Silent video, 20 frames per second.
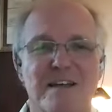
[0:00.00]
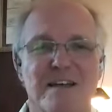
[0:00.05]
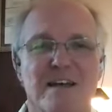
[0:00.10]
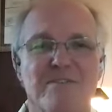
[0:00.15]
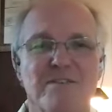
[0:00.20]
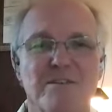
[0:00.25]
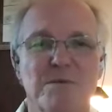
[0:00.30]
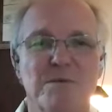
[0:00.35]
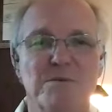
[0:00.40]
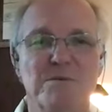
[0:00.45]

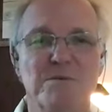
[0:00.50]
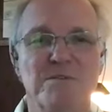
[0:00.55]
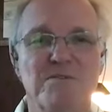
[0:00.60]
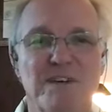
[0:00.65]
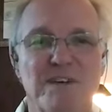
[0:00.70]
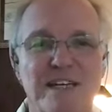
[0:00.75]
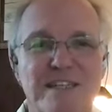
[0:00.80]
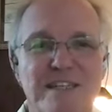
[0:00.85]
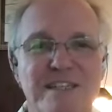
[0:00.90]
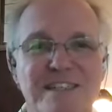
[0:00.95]
Everyone with
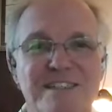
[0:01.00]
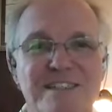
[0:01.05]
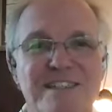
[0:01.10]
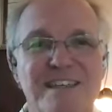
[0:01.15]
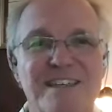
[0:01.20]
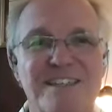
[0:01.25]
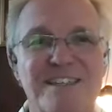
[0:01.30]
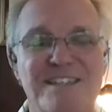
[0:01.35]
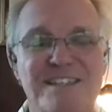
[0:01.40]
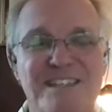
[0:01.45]
vanity is
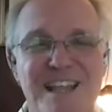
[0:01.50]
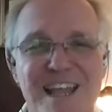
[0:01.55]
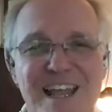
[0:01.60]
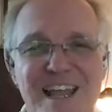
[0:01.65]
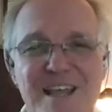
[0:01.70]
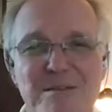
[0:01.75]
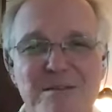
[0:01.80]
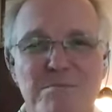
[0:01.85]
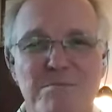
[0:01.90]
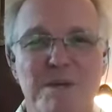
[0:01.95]
the
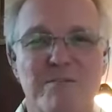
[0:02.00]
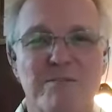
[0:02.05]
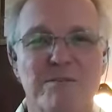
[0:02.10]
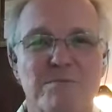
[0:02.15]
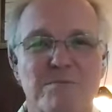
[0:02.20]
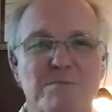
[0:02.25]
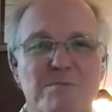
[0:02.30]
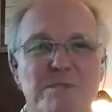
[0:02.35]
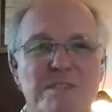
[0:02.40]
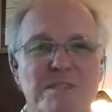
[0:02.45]
same.
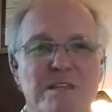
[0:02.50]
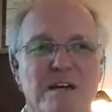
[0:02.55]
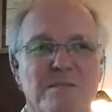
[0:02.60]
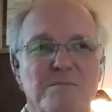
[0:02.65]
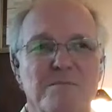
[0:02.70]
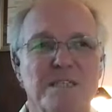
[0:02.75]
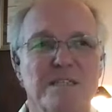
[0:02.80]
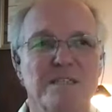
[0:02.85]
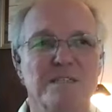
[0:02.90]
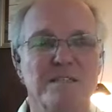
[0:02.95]
Everyone with
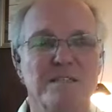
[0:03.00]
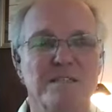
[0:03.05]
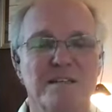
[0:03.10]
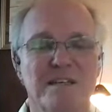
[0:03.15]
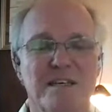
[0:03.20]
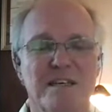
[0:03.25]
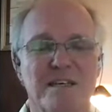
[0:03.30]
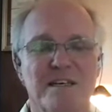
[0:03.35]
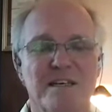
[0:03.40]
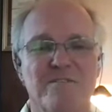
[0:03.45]
dominance,
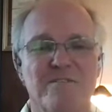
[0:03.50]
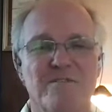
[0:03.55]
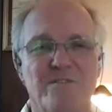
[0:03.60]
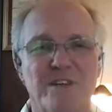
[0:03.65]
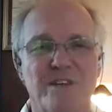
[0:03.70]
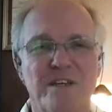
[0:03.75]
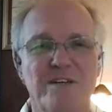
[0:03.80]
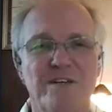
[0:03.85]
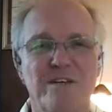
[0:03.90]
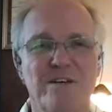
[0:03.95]

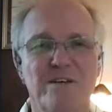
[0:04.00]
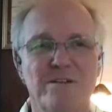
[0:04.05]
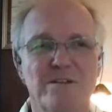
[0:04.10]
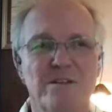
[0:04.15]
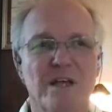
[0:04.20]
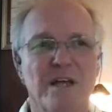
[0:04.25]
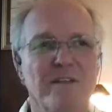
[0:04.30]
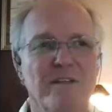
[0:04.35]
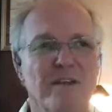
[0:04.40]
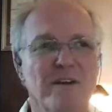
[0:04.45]
fear,
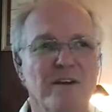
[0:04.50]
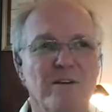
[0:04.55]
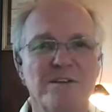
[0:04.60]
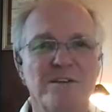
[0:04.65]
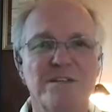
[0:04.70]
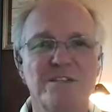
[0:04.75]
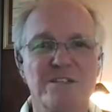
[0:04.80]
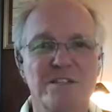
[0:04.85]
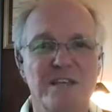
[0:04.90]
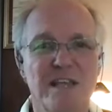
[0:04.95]
they're all
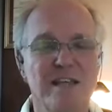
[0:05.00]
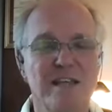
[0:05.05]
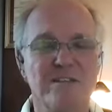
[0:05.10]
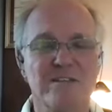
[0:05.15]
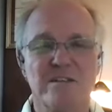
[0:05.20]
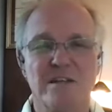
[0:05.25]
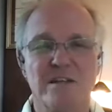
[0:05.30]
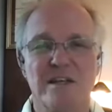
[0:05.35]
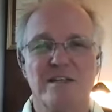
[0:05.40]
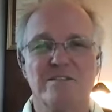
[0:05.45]
this.
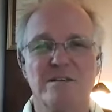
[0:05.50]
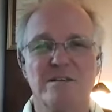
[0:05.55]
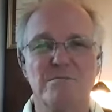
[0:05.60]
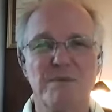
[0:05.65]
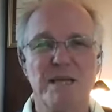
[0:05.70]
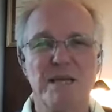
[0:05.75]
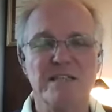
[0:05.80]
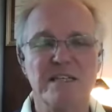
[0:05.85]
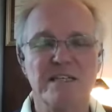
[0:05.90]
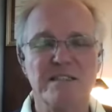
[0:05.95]
It's
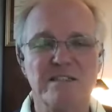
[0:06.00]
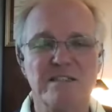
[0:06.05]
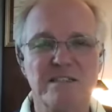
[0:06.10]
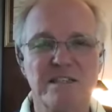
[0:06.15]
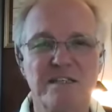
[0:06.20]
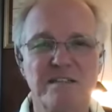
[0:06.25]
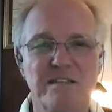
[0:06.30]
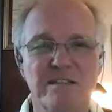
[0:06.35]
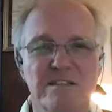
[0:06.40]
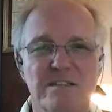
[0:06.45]
like
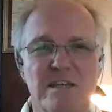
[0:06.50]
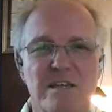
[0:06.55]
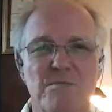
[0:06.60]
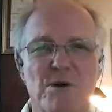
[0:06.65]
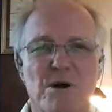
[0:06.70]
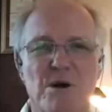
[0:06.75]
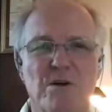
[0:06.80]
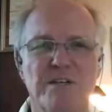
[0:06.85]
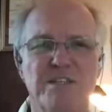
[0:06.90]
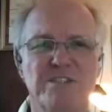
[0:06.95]
seeing the same
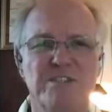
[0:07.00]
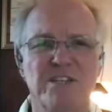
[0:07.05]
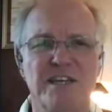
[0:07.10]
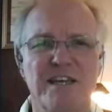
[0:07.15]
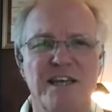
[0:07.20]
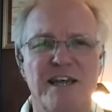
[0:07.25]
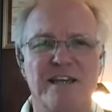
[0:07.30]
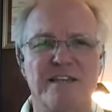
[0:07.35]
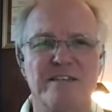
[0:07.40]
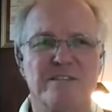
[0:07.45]
orange
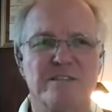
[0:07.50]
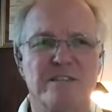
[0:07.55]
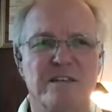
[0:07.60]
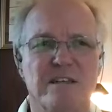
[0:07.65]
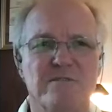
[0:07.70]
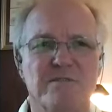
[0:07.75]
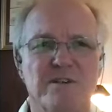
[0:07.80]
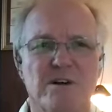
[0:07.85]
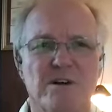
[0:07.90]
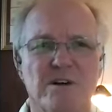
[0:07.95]
cat, as
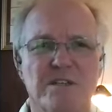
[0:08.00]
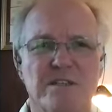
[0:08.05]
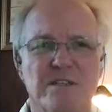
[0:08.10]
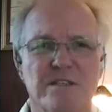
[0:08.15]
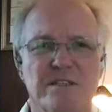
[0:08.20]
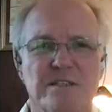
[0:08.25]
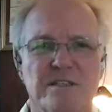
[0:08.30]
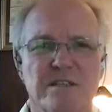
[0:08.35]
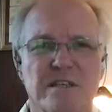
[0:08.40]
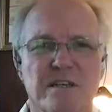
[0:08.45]
David
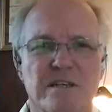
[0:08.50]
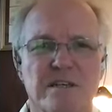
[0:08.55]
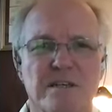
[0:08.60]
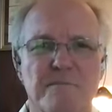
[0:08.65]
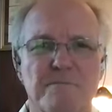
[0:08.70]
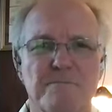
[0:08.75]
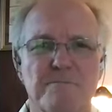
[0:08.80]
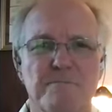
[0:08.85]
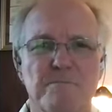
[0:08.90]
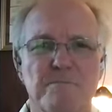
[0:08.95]
Hawkins said.
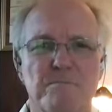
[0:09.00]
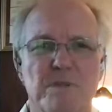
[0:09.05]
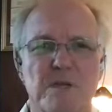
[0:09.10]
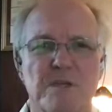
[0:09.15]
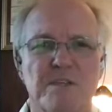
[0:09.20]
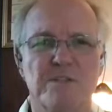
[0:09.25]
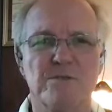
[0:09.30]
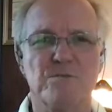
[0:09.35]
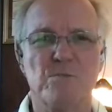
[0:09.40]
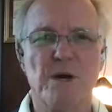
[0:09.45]

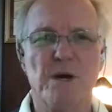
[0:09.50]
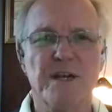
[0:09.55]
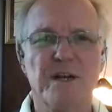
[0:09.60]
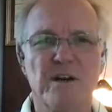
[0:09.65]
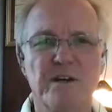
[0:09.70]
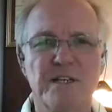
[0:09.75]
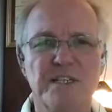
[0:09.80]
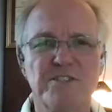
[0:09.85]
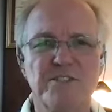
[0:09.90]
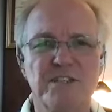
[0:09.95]
There's one
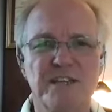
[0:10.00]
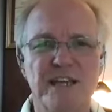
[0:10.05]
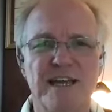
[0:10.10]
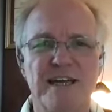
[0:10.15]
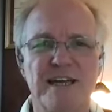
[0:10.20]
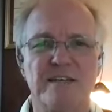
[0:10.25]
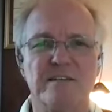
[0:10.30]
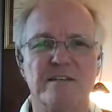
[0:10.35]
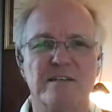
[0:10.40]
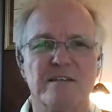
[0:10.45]
orange
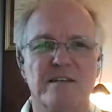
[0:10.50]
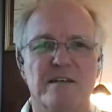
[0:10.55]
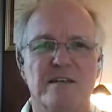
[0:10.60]
cat.